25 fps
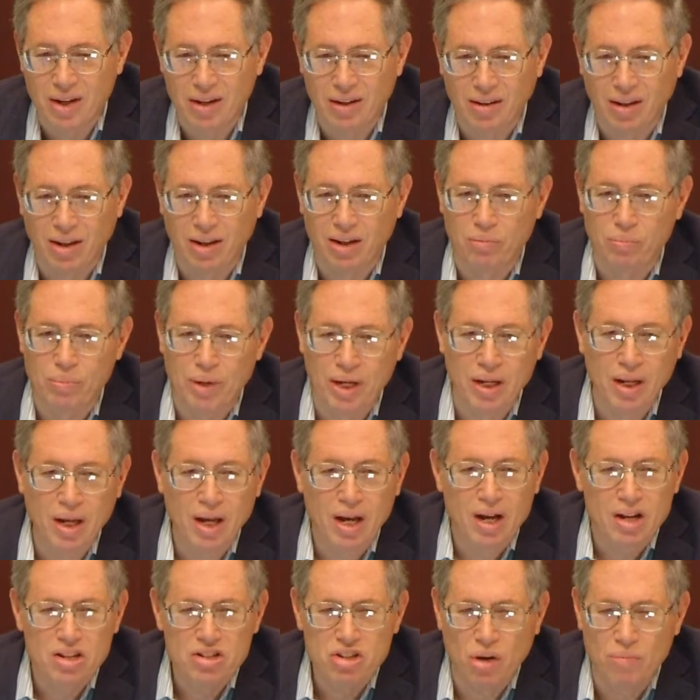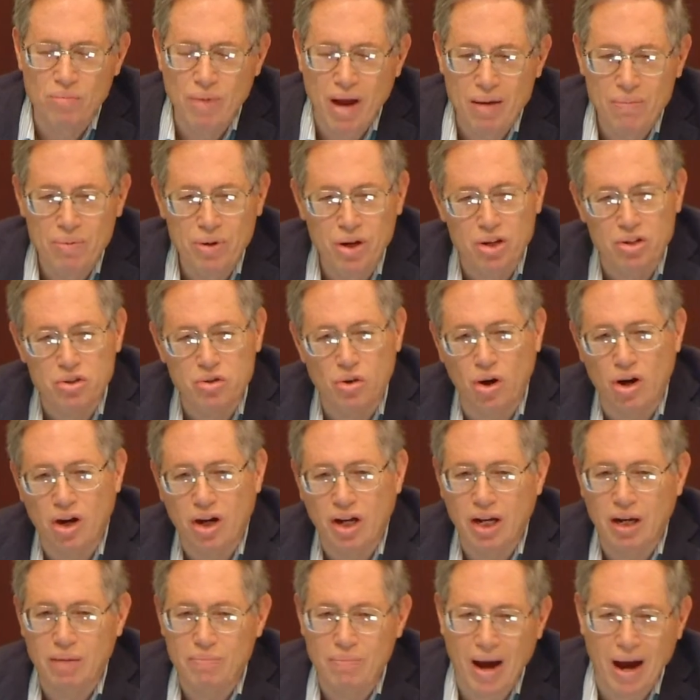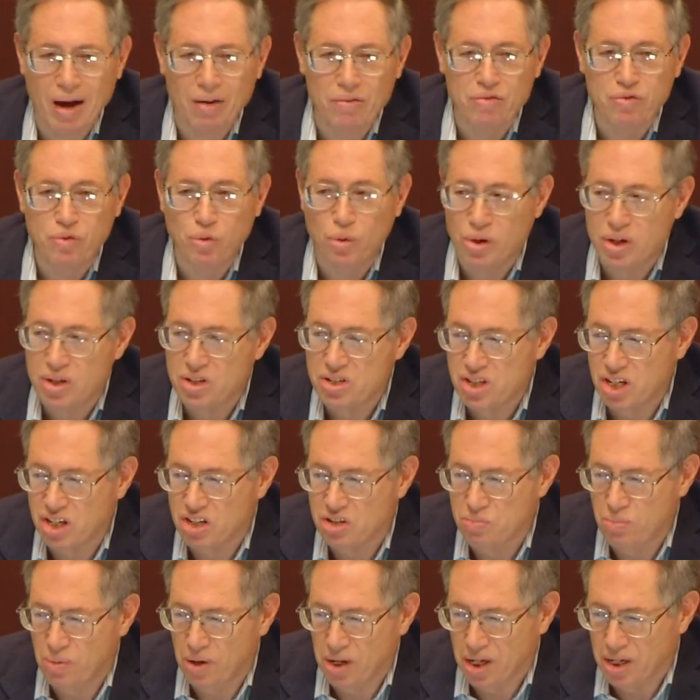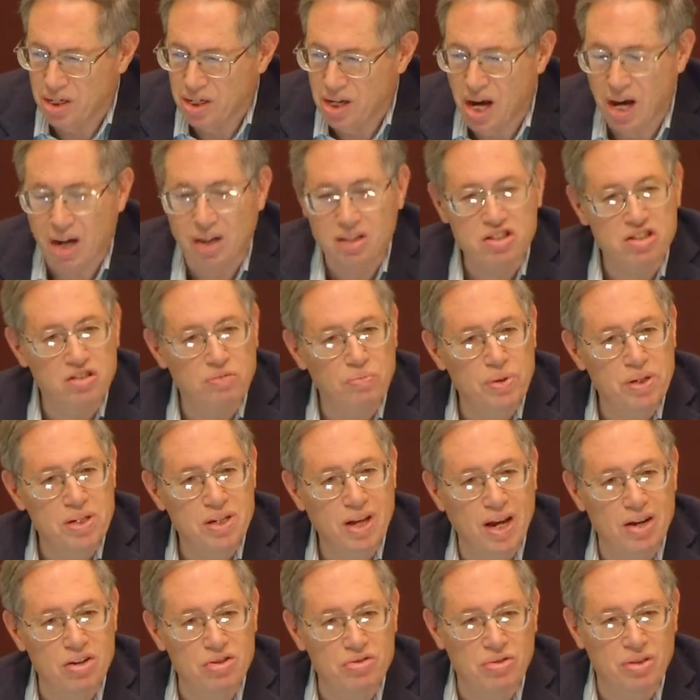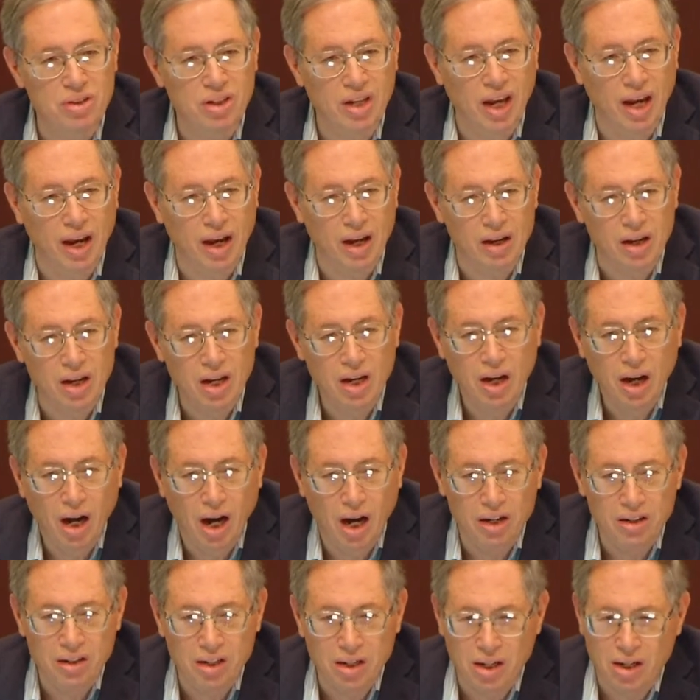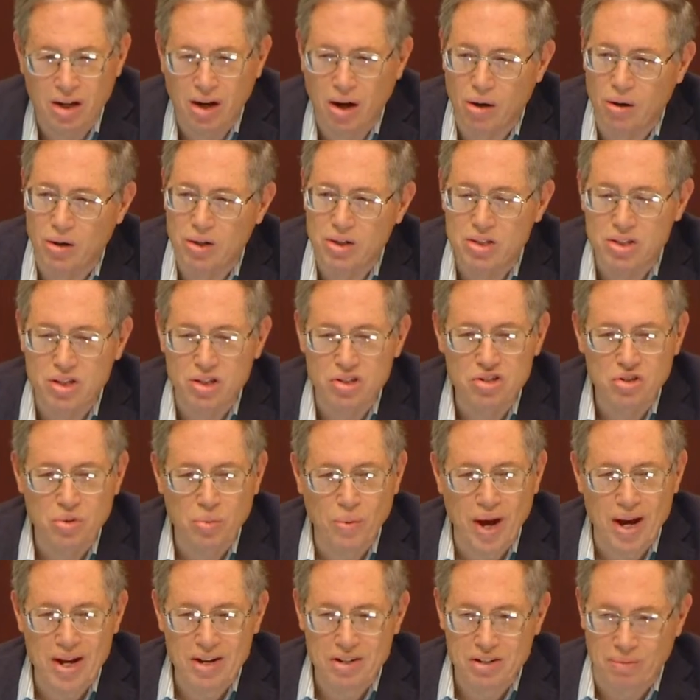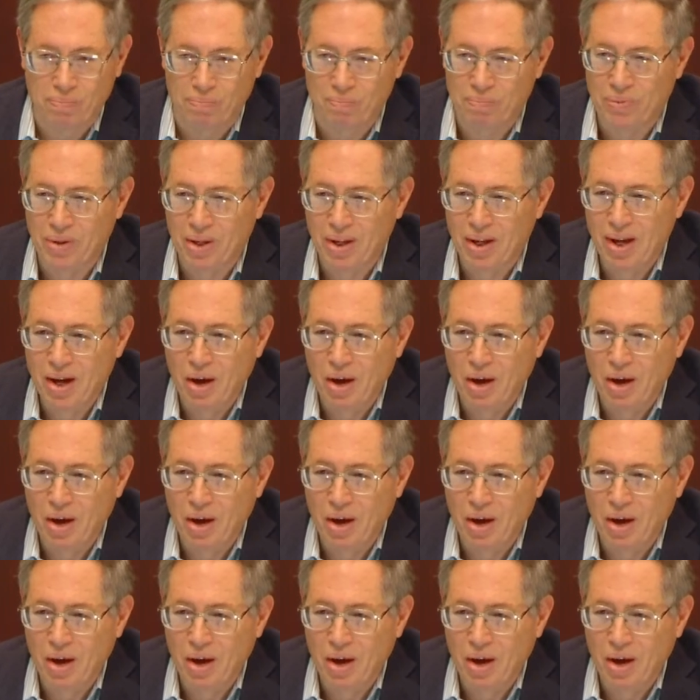it a little bit. So maybe you're talking about four to six million dollars of potential gain under the current situation.